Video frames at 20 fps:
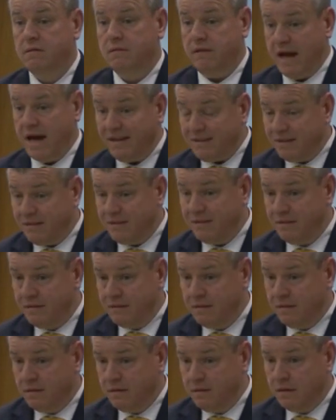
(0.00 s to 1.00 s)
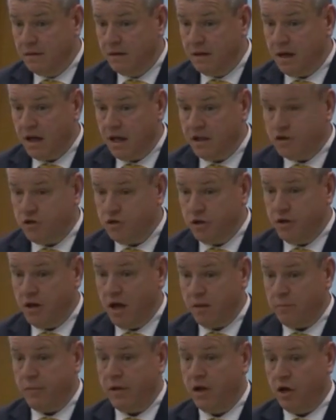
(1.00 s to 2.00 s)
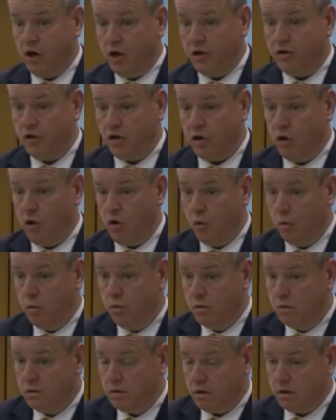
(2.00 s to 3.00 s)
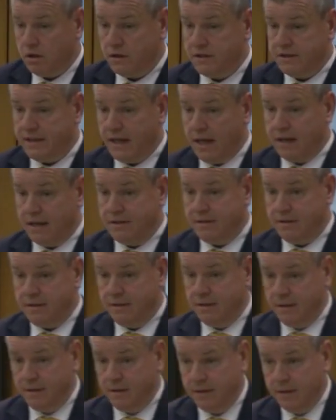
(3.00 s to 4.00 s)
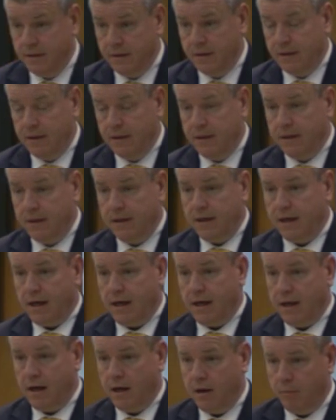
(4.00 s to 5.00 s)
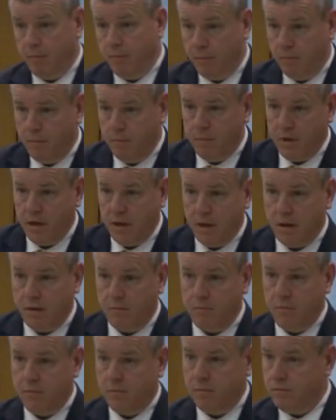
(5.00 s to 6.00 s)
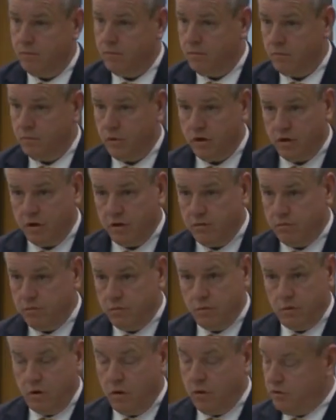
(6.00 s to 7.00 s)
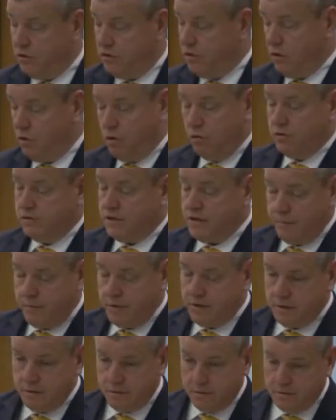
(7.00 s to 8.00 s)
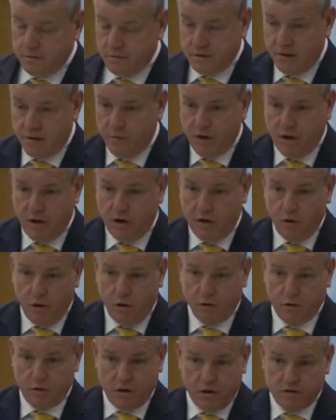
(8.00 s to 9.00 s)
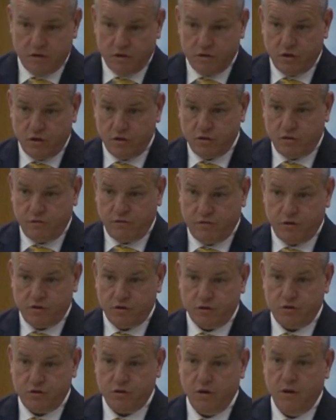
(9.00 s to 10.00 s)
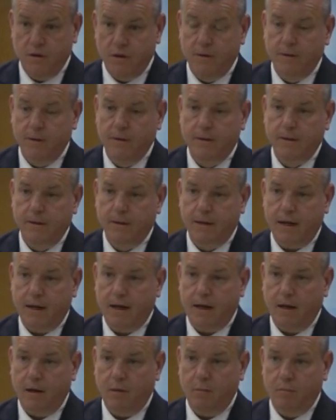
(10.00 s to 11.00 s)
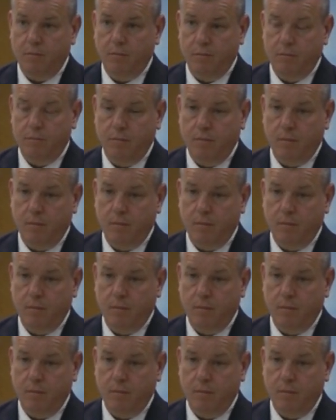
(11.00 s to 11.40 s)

right and should not be allowed to go unchallenged. We could do a whole separate seminar on constitutional futures, but